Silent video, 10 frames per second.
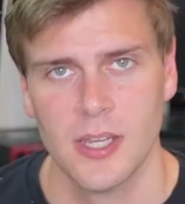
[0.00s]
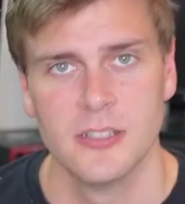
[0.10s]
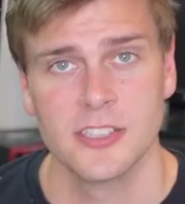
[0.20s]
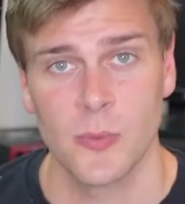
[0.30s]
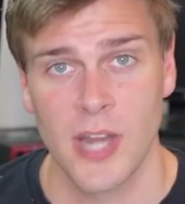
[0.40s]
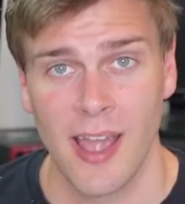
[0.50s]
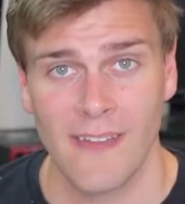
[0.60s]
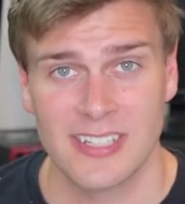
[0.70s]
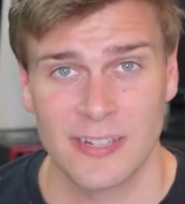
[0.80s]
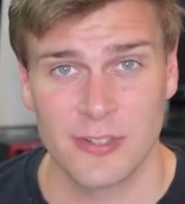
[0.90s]
So we now have
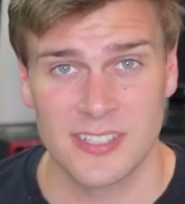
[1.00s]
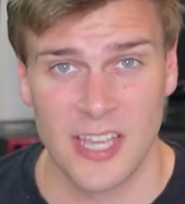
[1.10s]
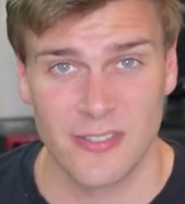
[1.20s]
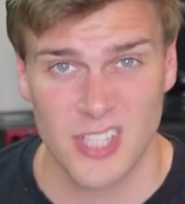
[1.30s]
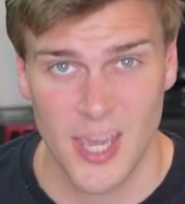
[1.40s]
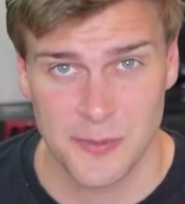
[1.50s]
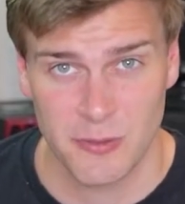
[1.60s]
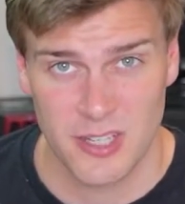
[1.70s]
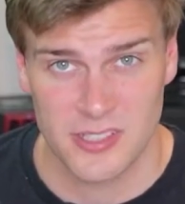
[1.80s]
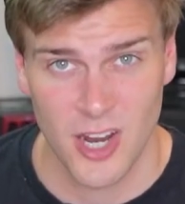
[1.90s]
a different set of shapes on
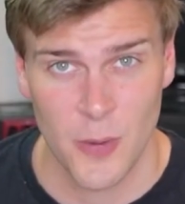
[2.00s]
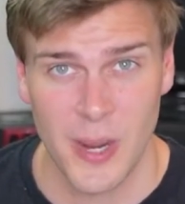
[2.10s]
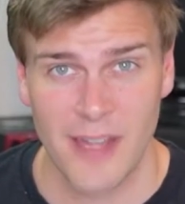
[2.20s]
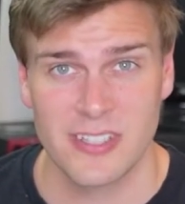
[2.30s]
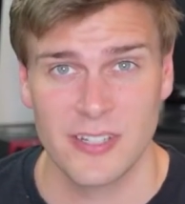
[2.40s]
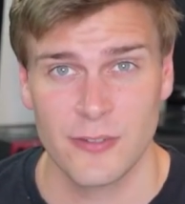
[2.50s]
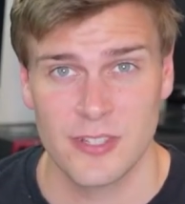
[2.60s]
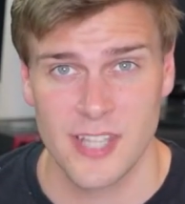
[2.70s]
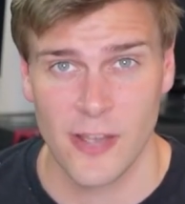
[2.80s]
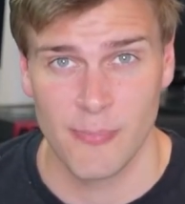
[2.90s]
the guitar and we have a different
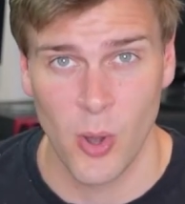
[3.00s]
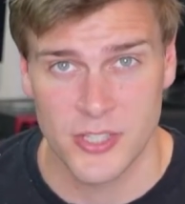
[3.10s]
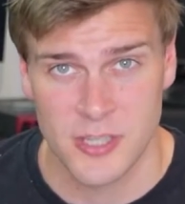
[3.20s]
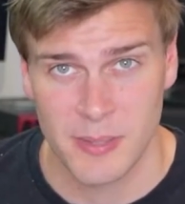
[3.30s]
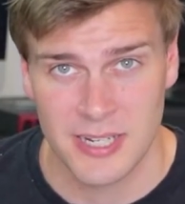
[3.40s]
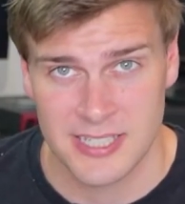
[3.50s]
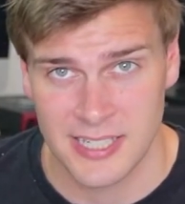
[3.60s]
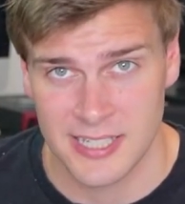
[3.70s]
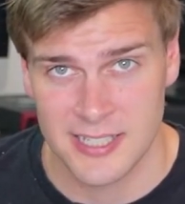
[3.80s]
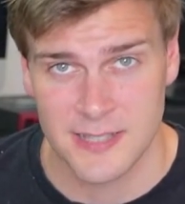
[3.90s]
set of
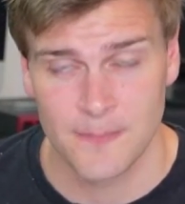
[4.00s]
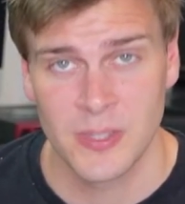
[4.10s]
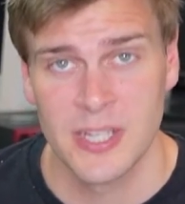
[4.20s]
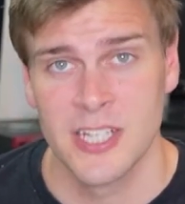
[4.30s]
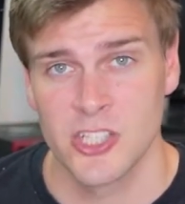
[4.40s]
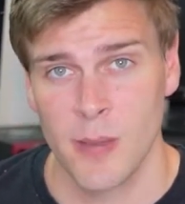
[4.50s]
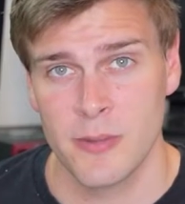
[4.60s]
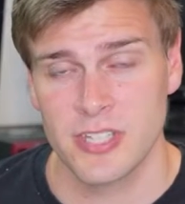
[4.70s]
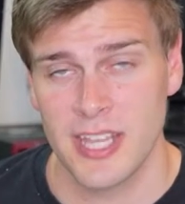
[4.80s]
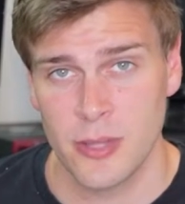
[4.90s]
possibilities. So I'm
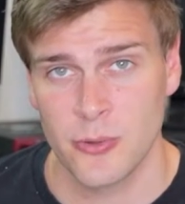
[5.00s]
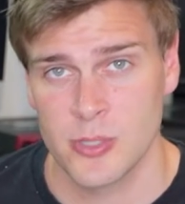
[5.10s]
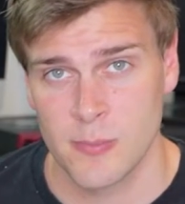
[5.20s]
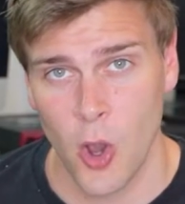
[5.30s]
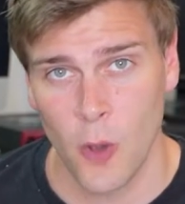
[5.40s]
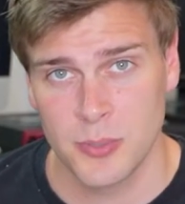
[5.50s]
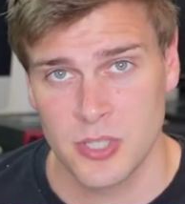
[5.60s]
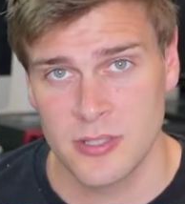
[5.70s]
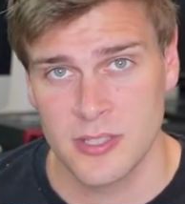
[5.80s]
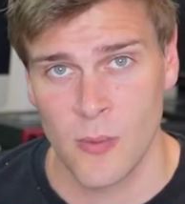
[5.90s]
going to take you through some
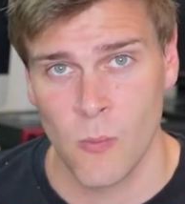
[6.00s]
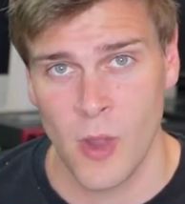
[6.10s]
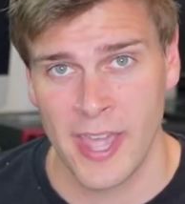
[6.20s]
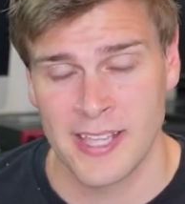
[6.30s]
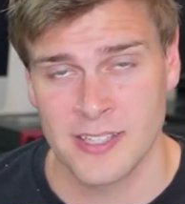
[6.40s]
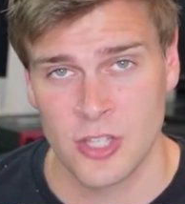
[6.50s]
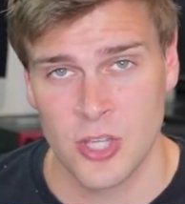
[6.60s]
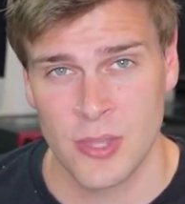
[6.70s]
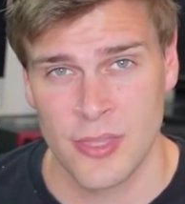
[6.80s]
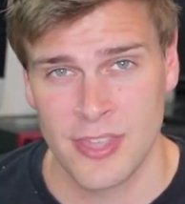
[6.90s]
options and ways that you
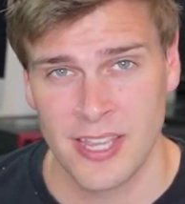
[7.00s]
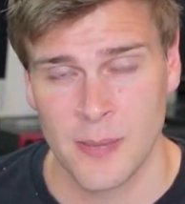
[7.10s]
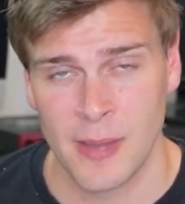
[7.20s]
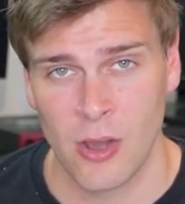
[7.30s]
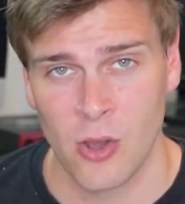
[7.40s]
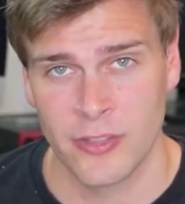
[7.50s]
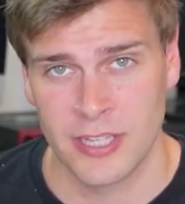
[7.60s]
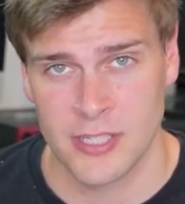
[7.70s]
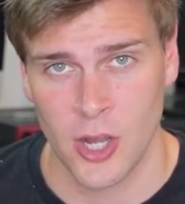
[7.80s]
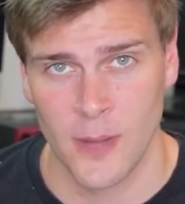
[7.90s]
can think about on the
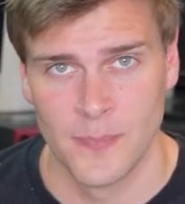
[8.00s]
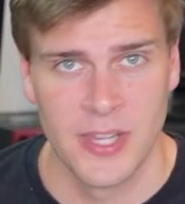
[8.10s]
guitar.